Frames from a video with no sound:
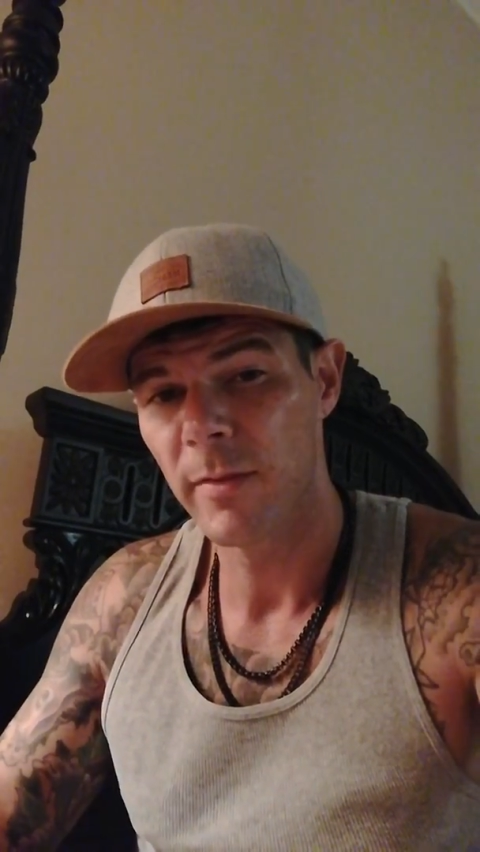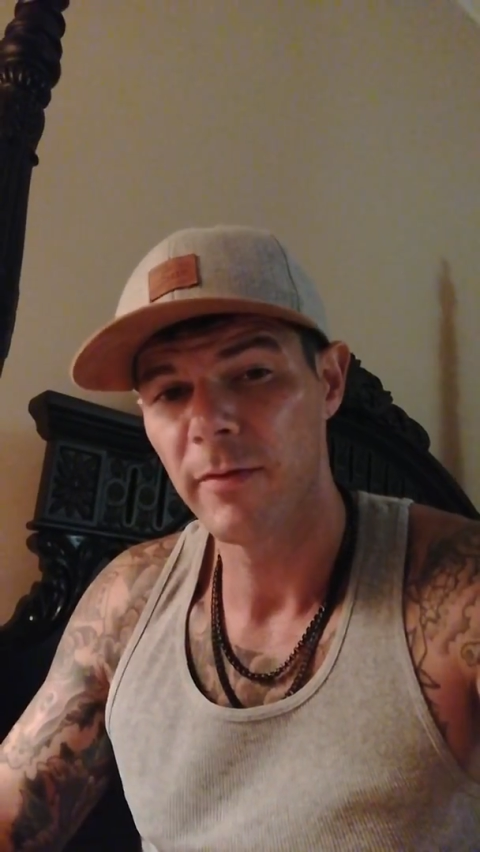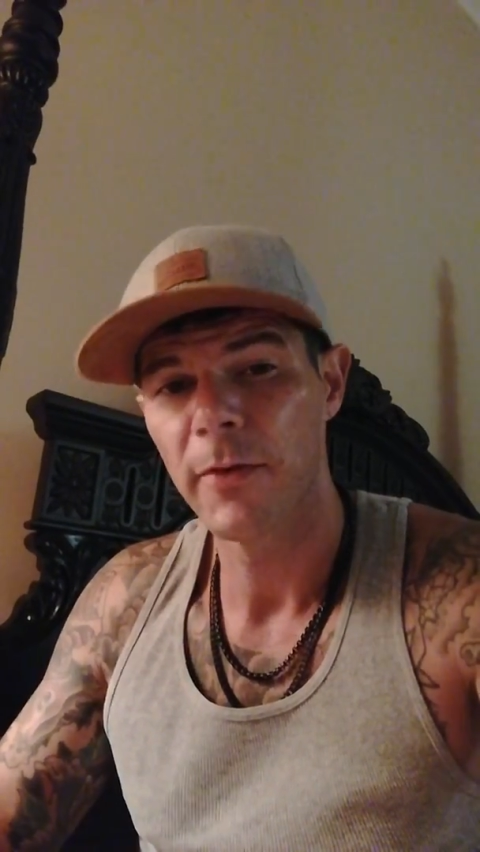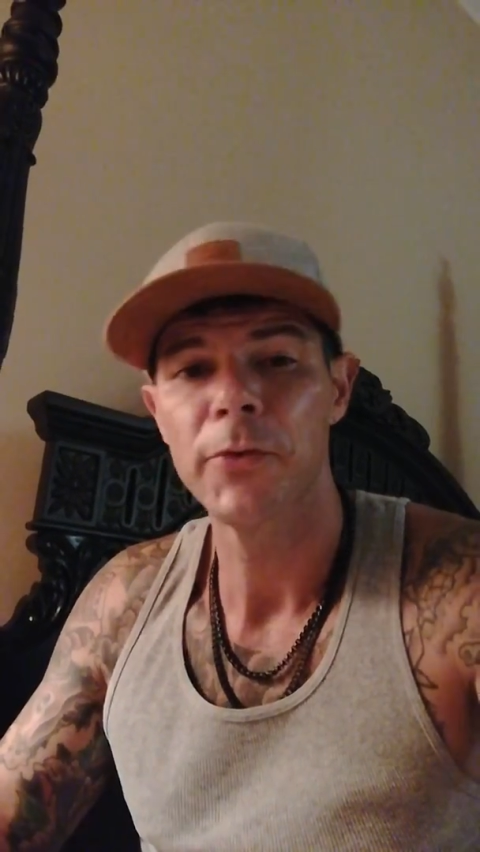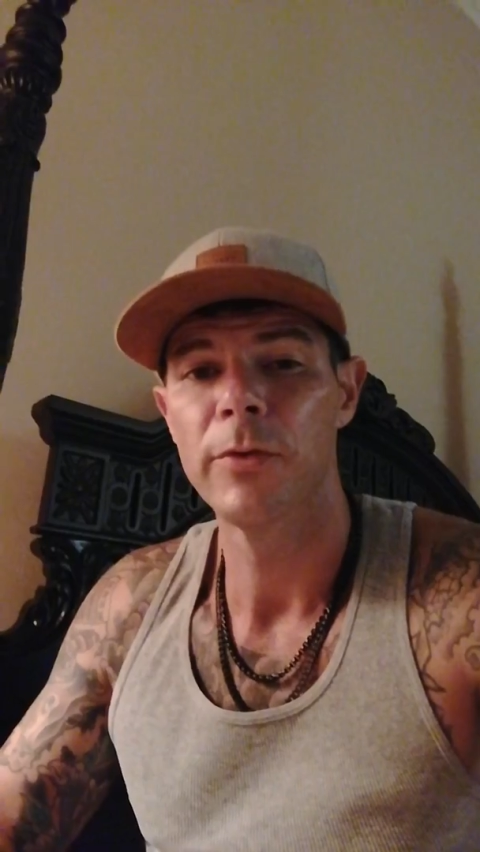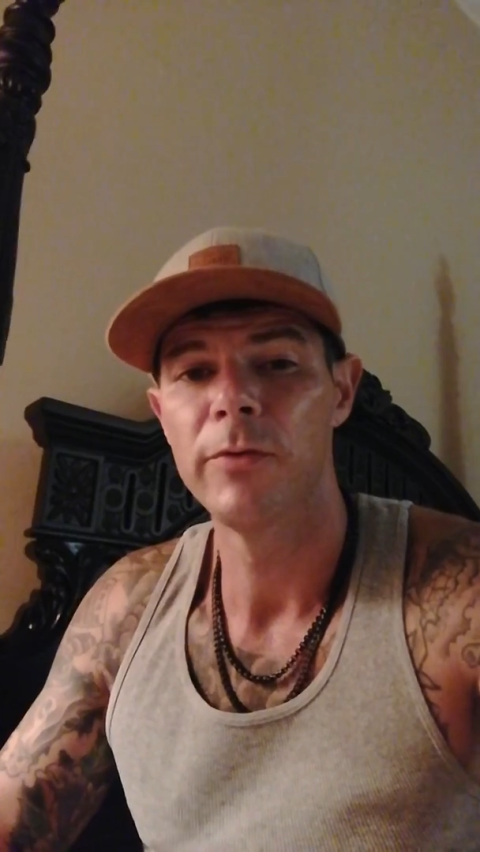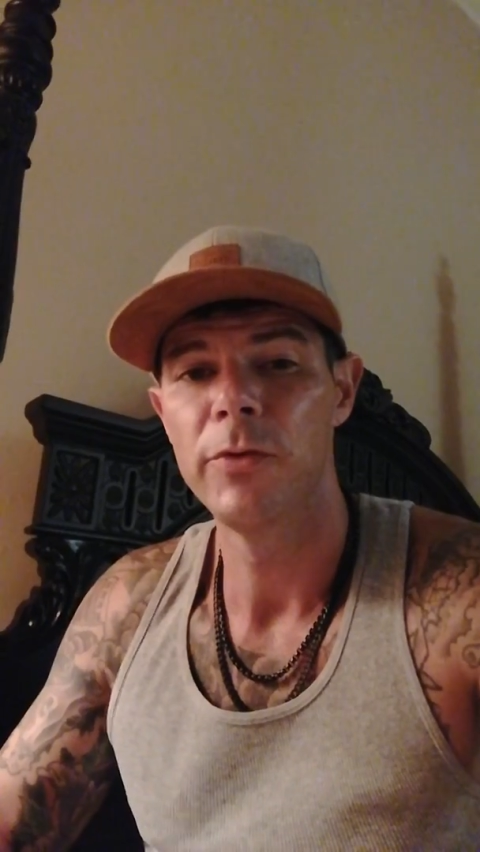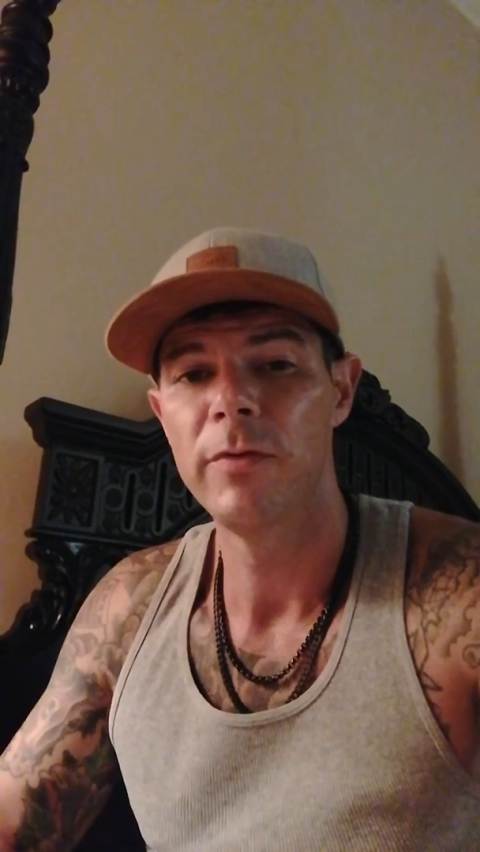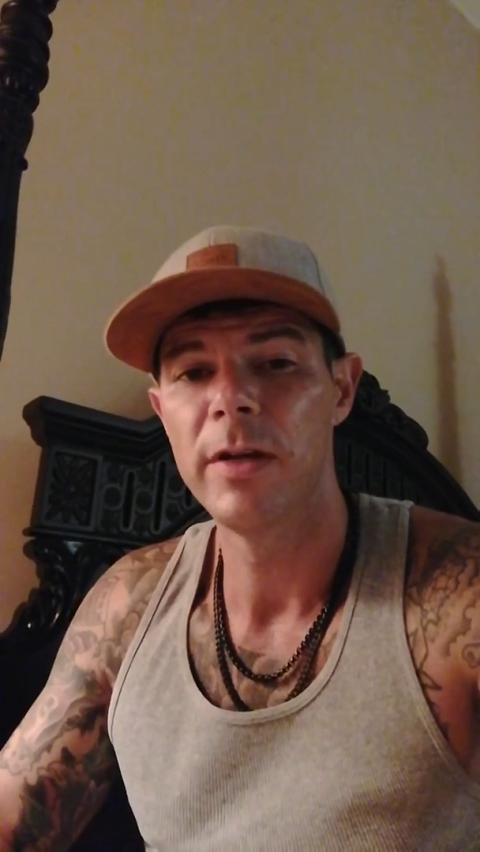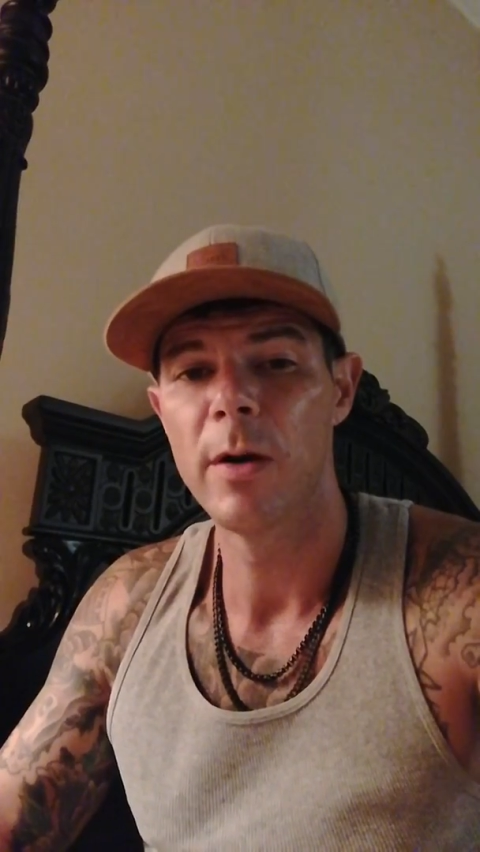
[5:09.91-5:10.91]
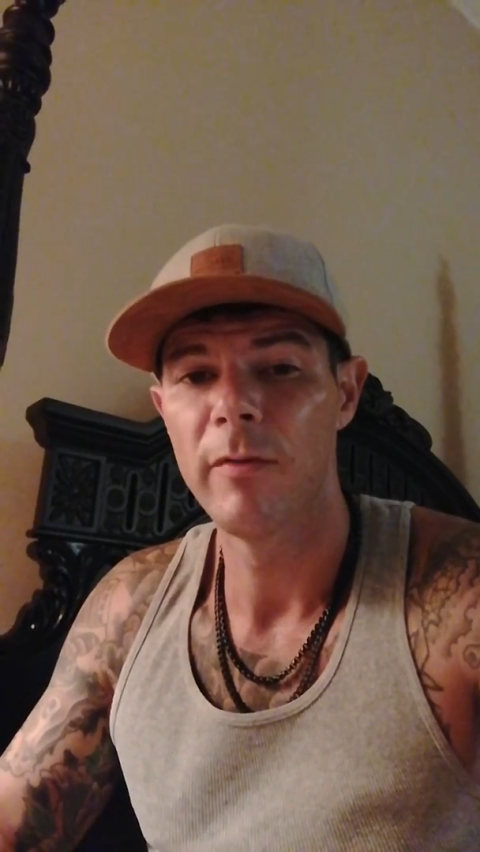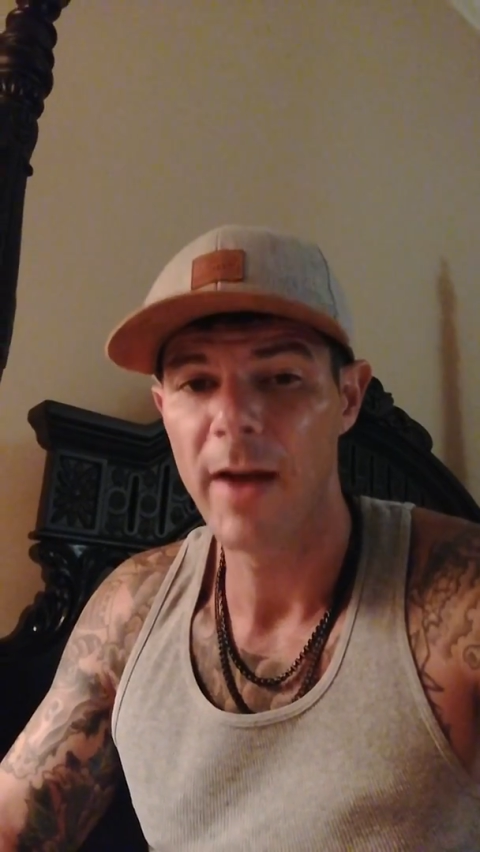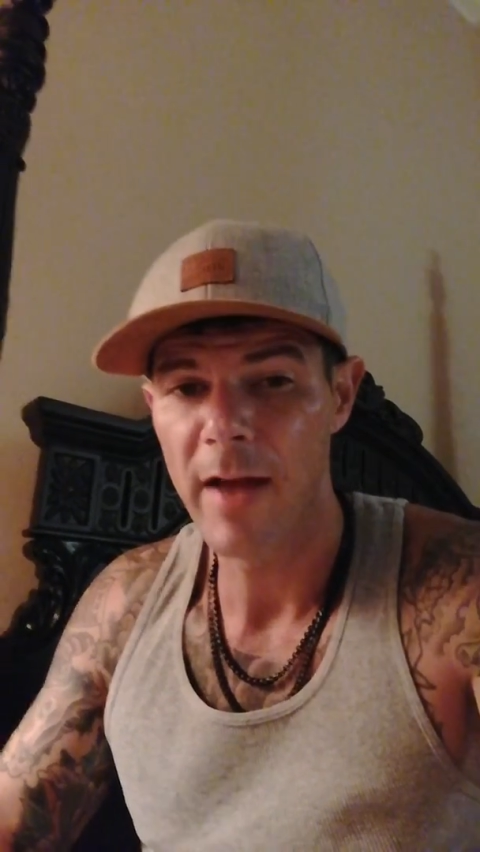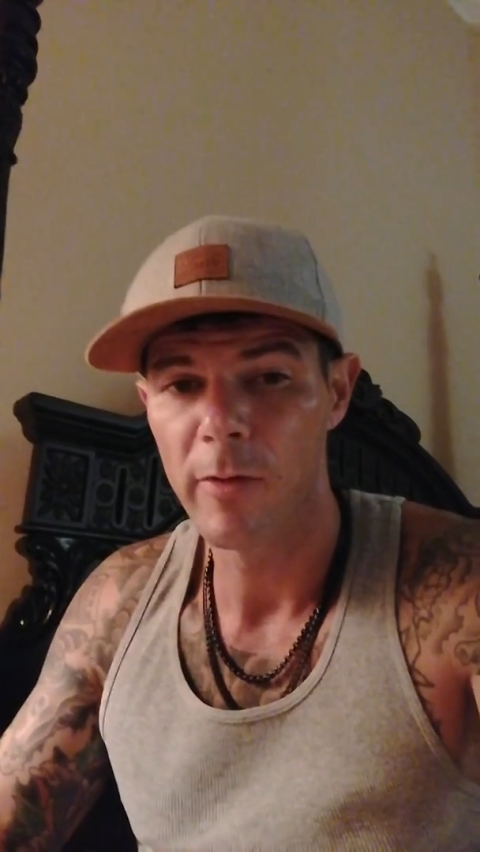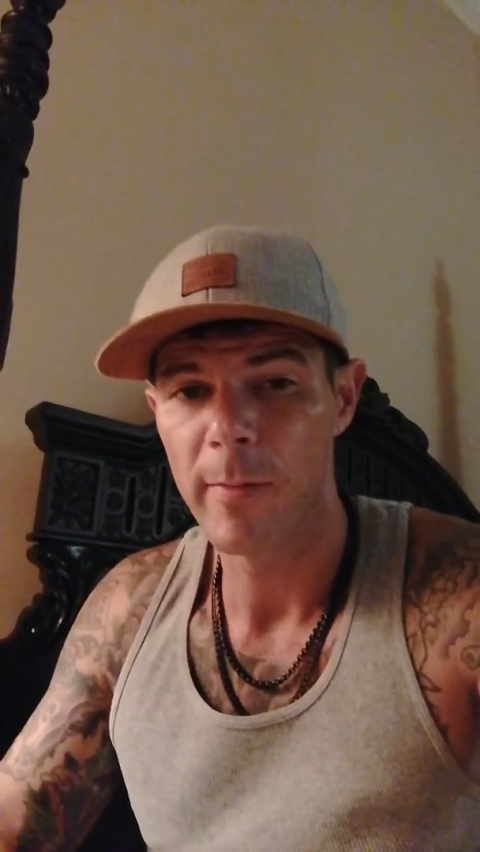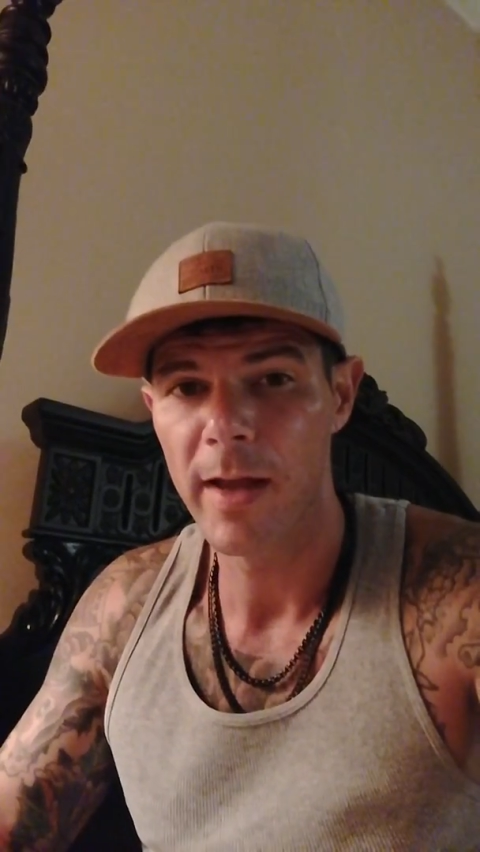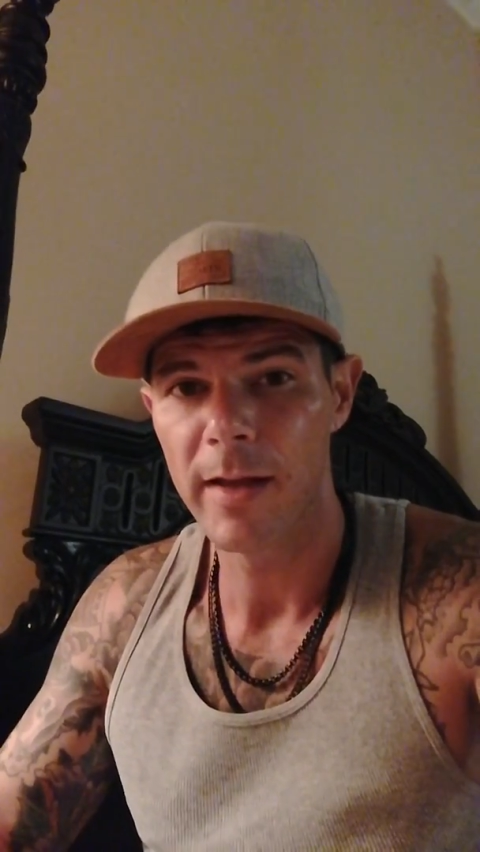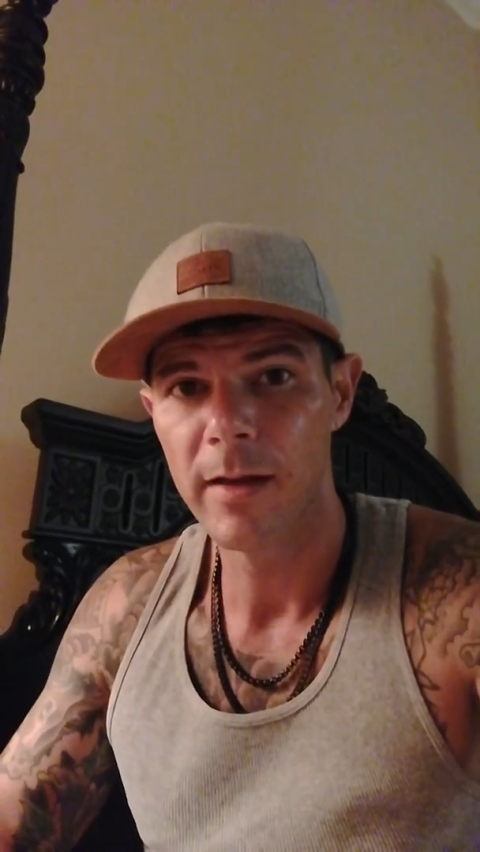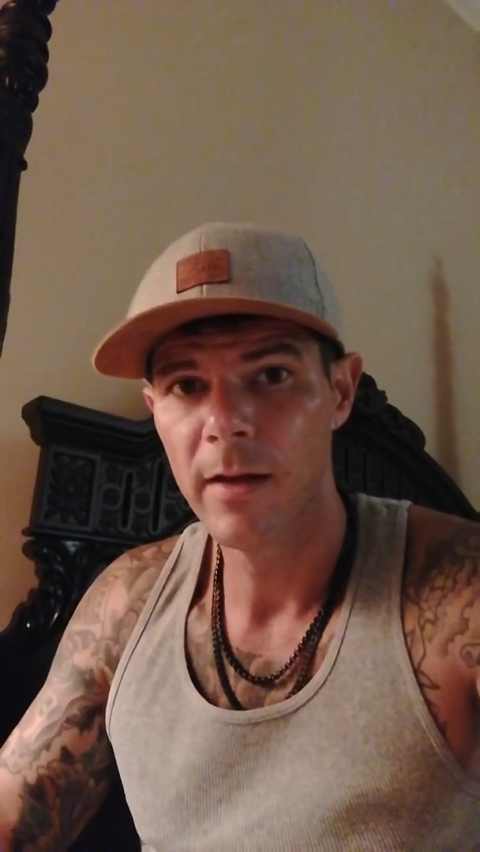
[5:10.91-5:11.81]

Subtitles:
and the first review video I've ever made.